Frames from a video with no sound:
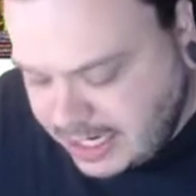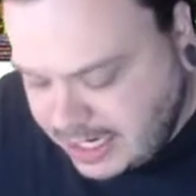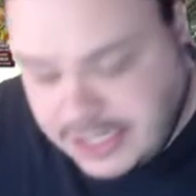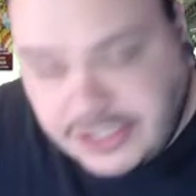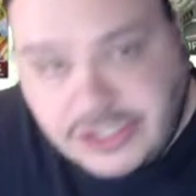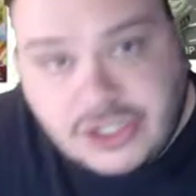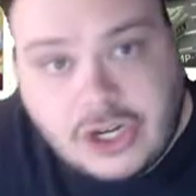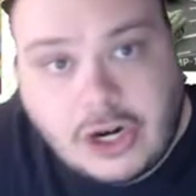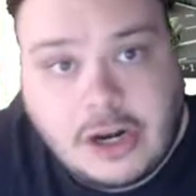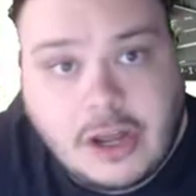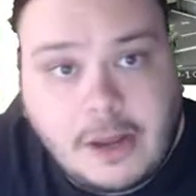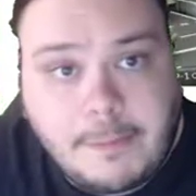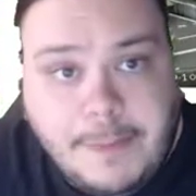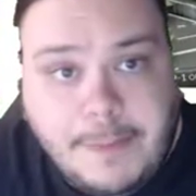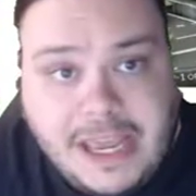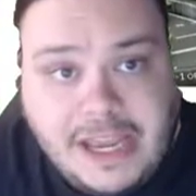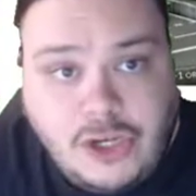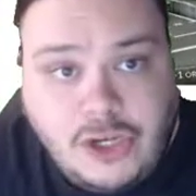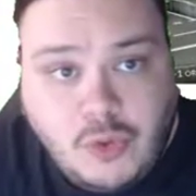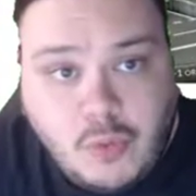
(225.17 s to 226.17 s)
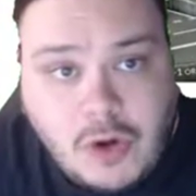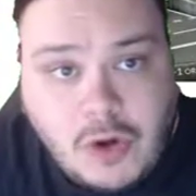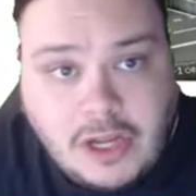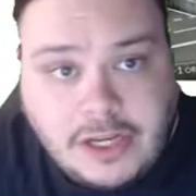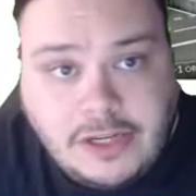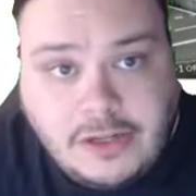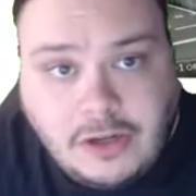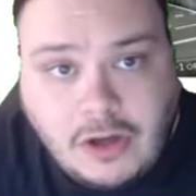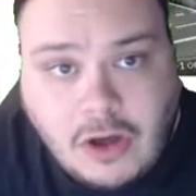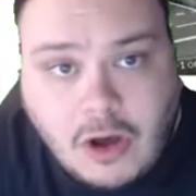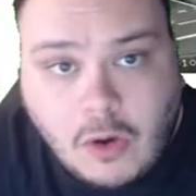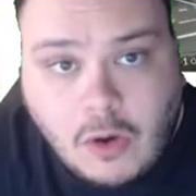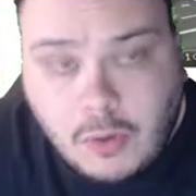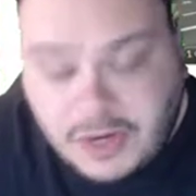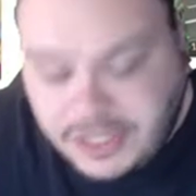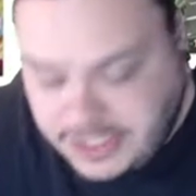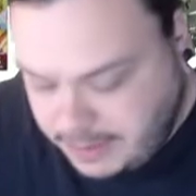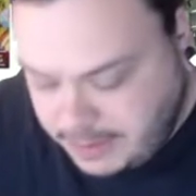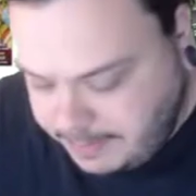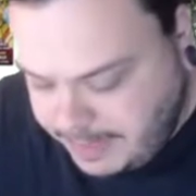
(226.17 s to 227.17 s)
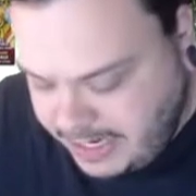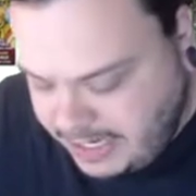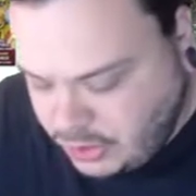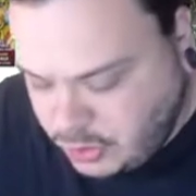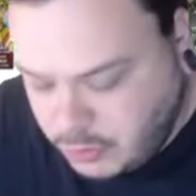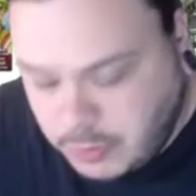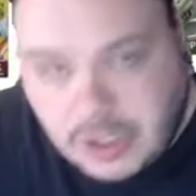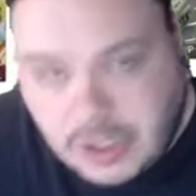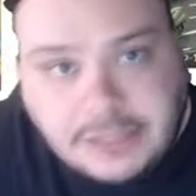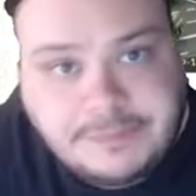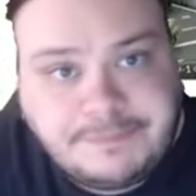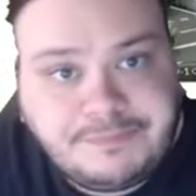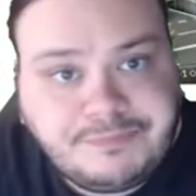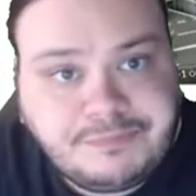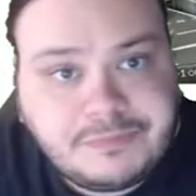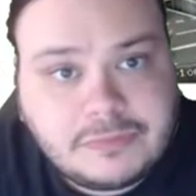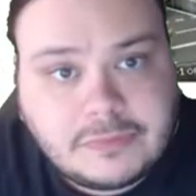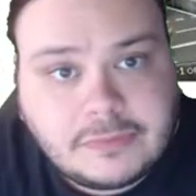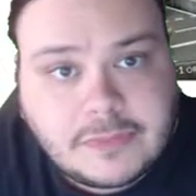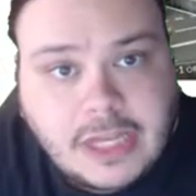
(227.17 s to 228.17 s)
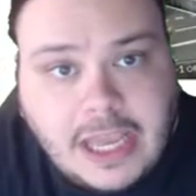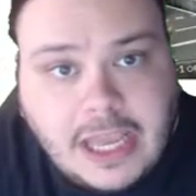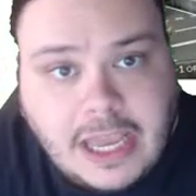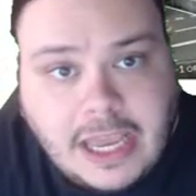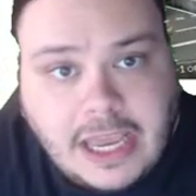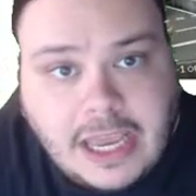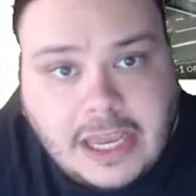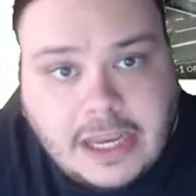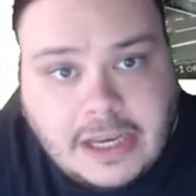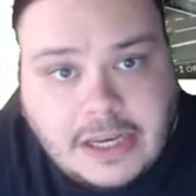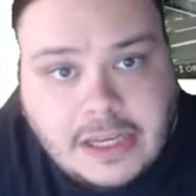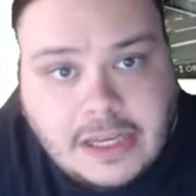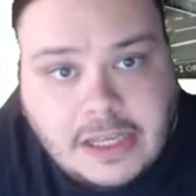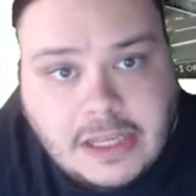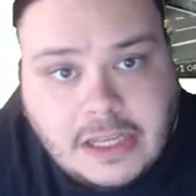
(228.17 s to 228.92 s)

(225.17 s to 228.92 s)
I start on page one, always on page one, and